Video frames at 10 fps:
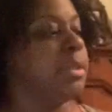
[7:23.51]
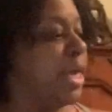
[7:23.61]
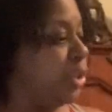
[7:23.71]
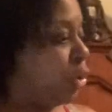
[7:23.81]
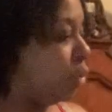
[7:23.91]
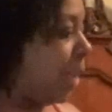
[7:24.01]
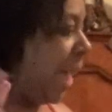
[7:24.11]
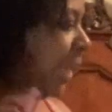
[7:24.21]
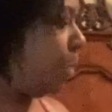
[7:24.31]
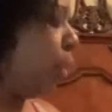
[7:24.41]
And so
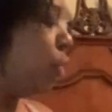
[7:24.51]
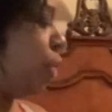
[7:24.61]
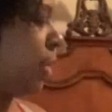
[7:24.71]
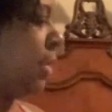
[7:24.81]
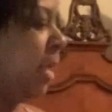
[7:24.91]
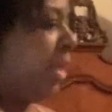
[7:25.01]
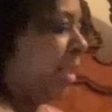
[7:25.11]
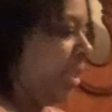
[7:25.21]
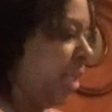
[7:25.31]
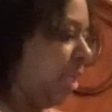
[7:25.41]
I purchased
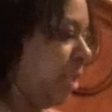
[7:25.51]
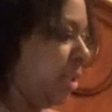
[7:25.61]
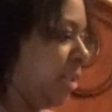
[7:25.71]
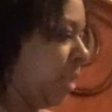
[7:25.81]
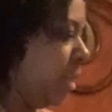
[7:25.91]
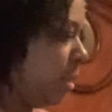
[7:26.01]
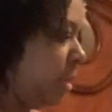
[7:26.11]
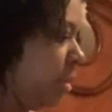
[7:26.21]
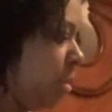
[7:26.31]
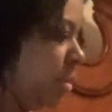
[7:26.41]
these
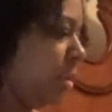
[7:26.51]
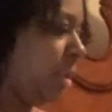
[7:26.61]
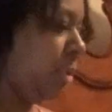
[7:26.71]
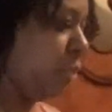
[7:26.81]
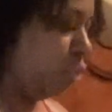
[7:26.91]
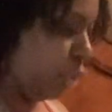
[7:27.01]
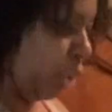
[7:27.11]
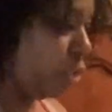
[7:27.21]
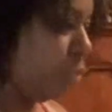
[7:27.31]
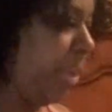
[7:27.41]
two
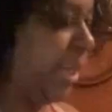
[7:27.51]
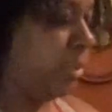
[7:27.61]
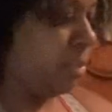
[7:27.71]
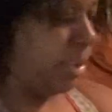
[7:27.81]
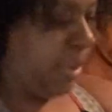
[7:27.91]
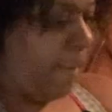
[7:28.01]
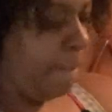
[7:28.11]
curtain panels